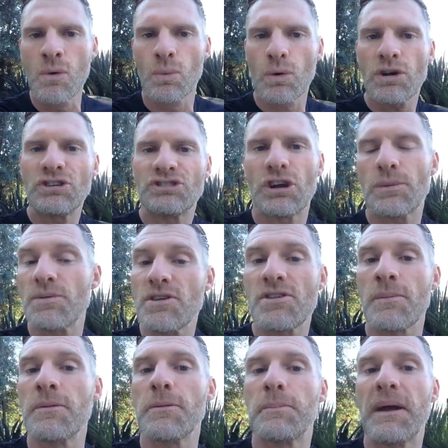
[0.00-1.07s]
We're going to share with you
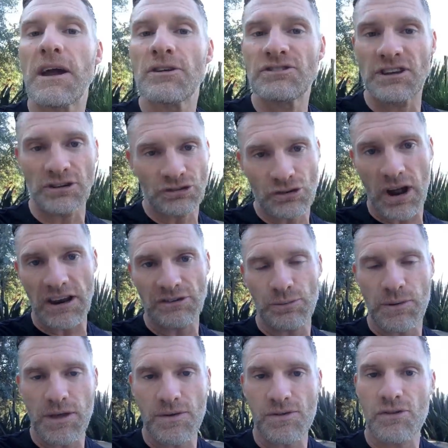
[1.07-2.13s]
some of the parenting strategies
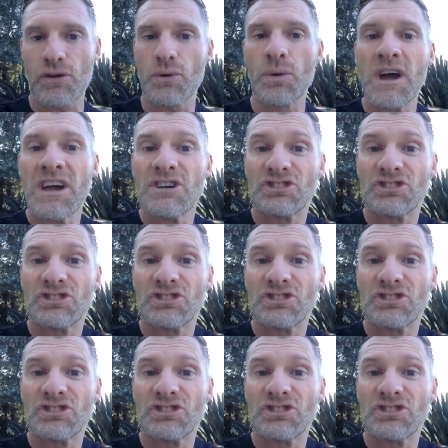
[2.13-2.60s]
we used to